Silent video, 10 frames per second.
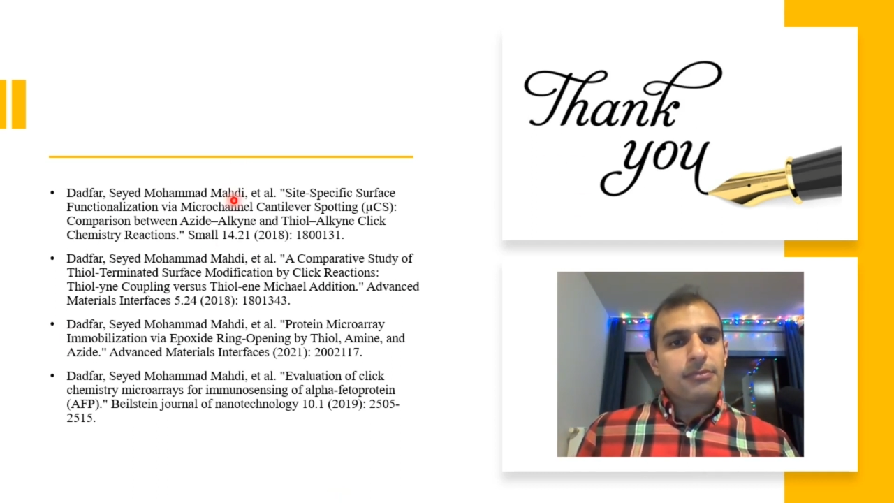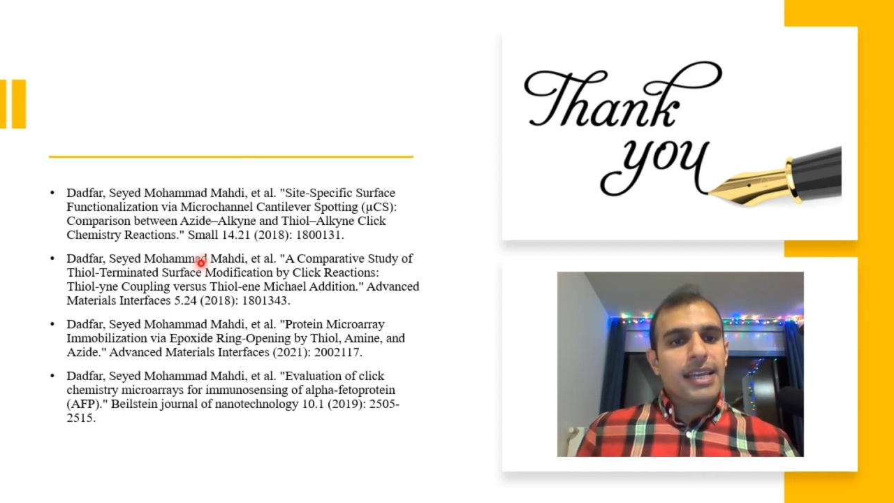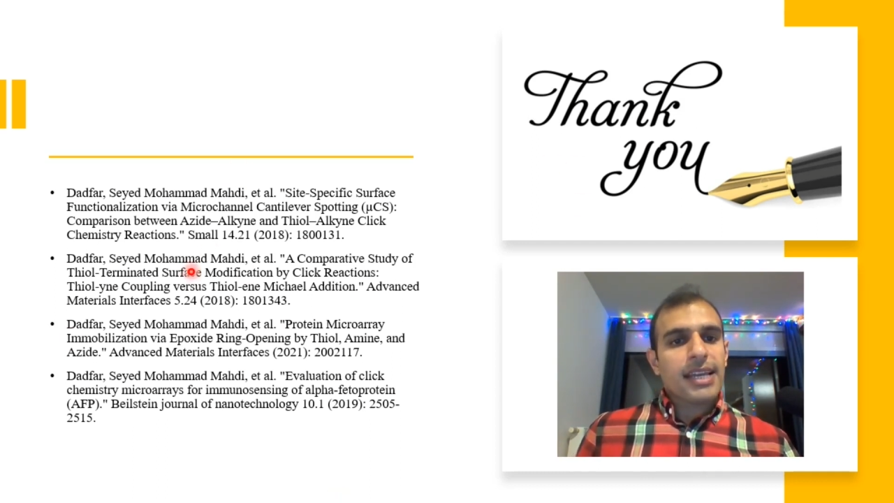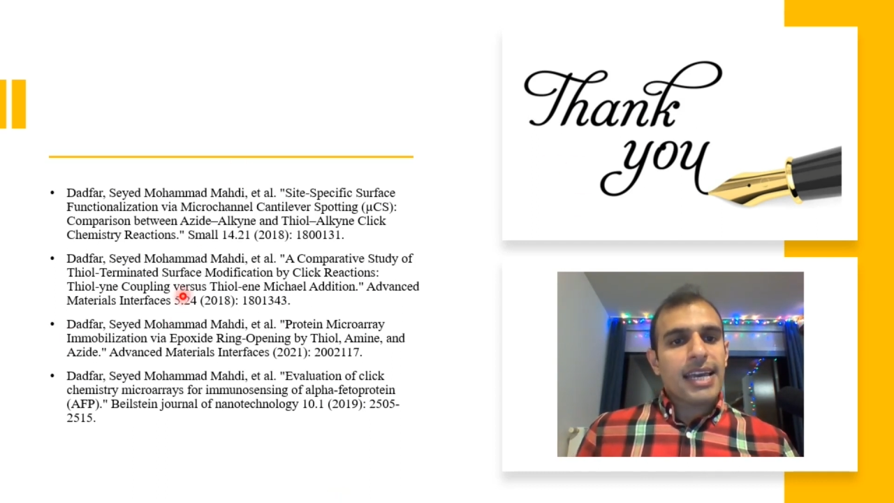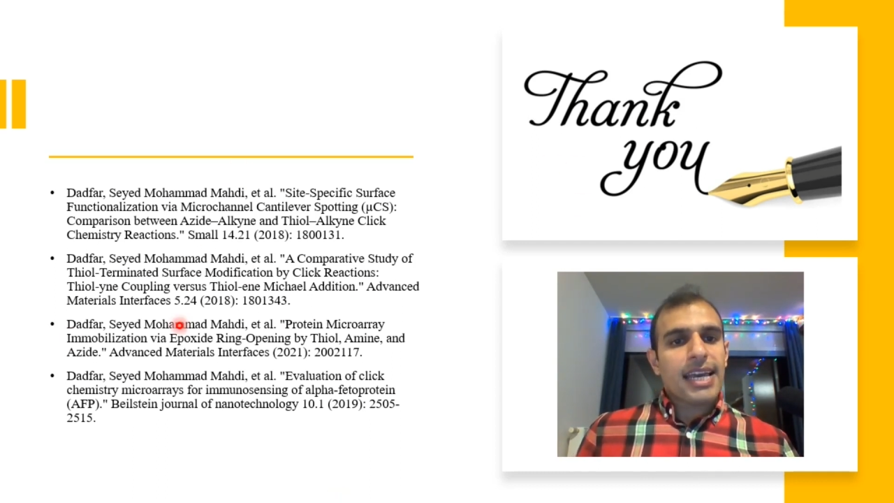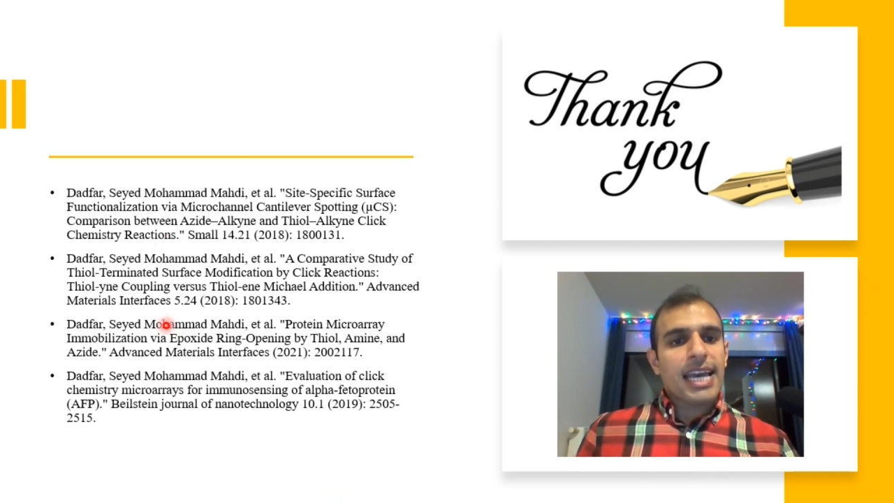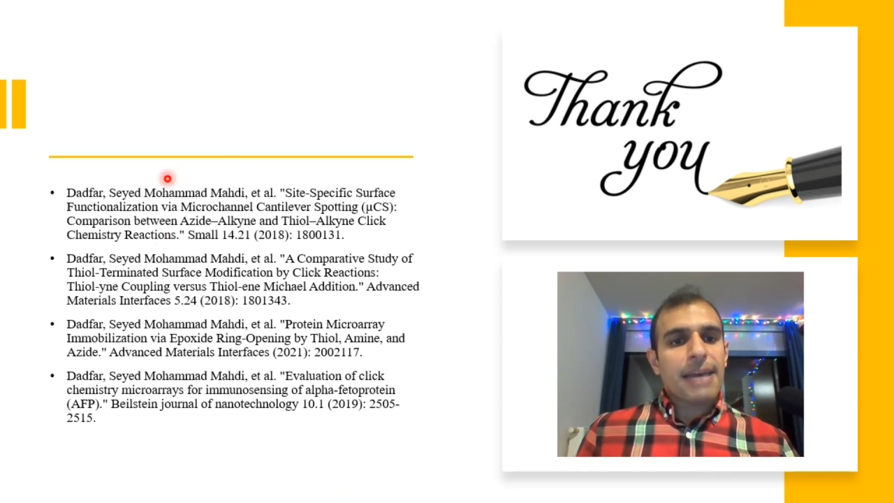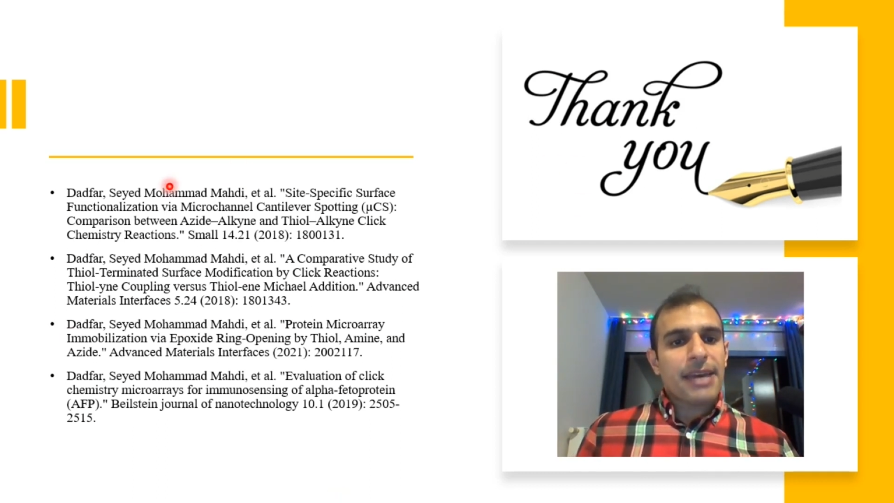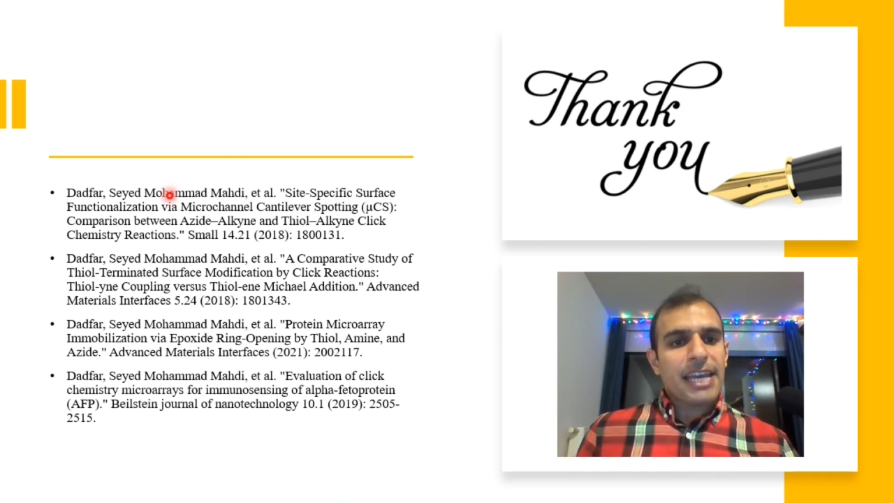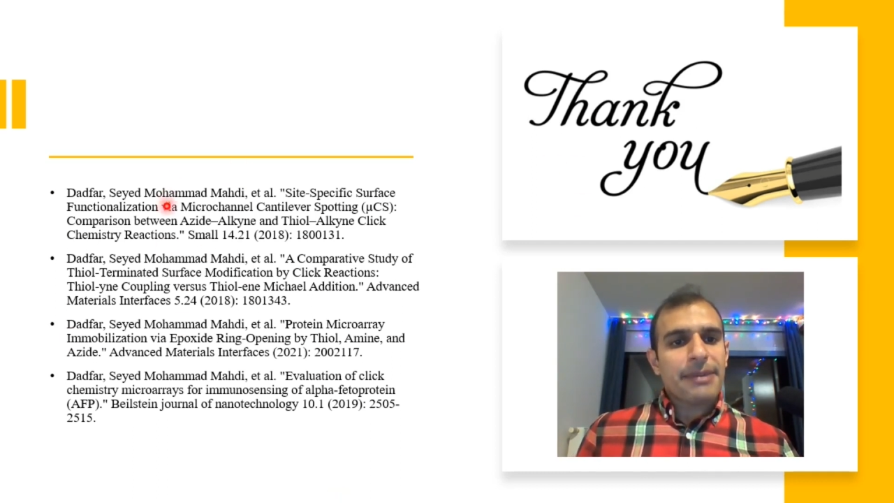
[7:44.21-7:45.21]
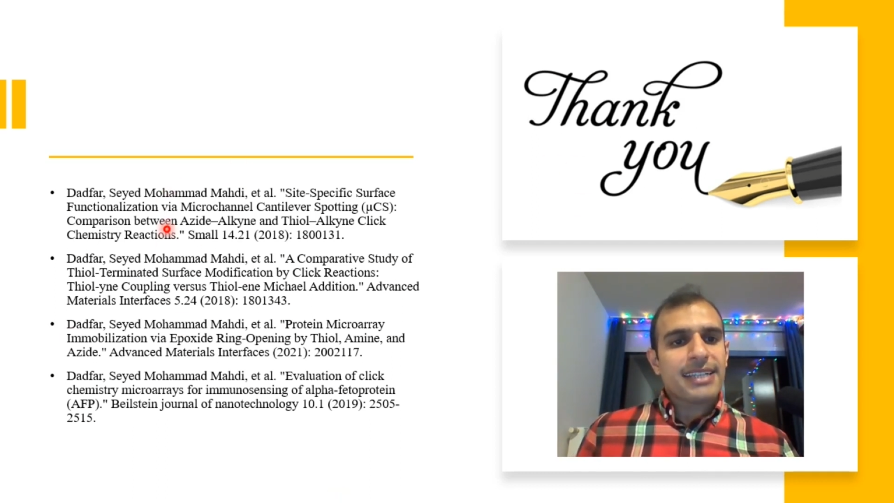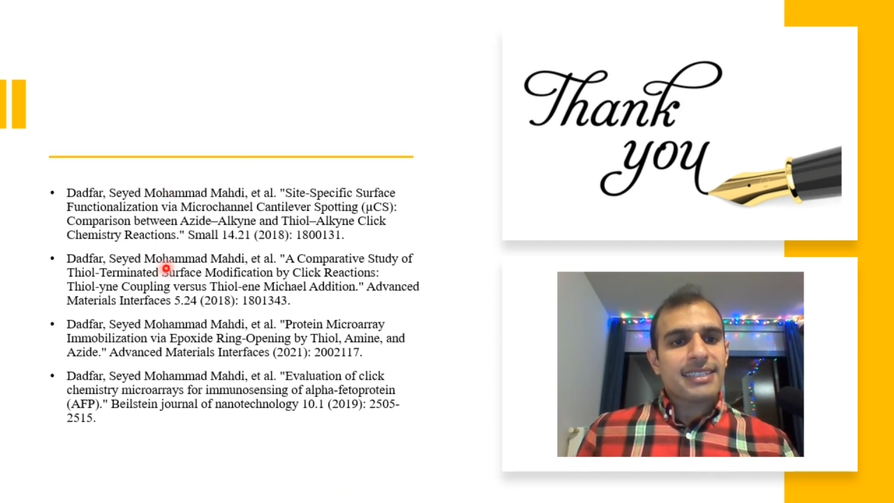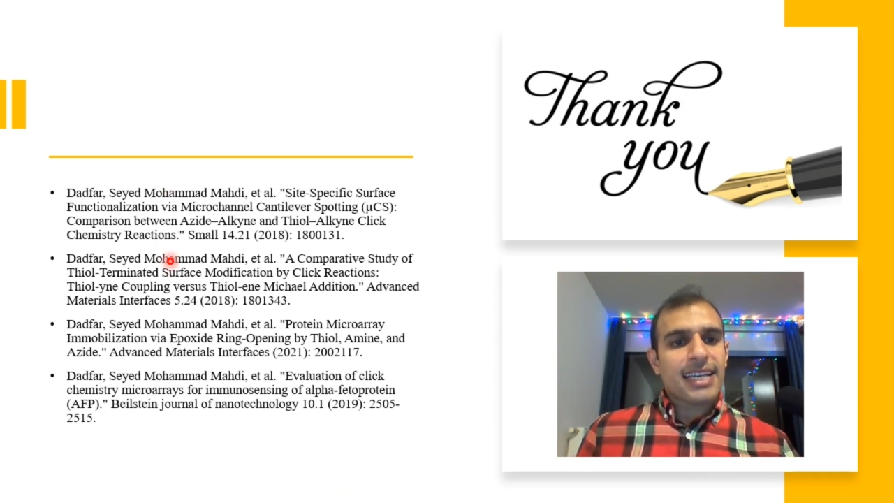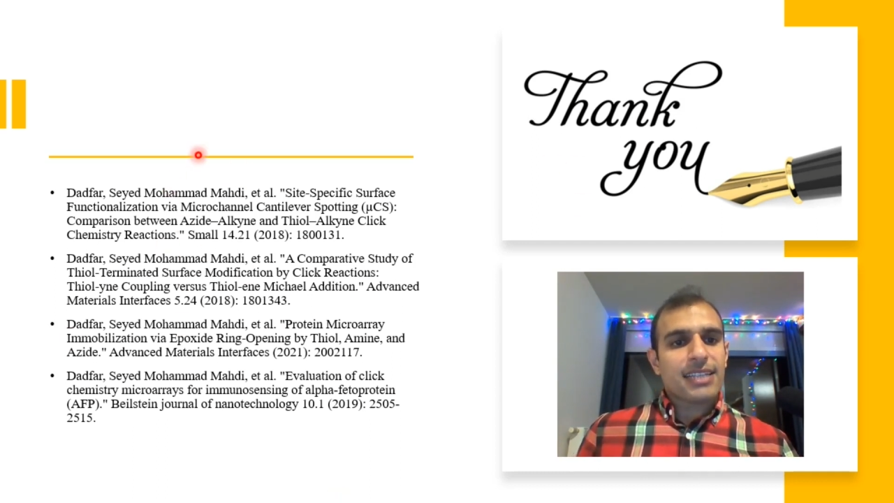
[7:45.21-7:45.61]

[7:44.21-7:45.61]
papers that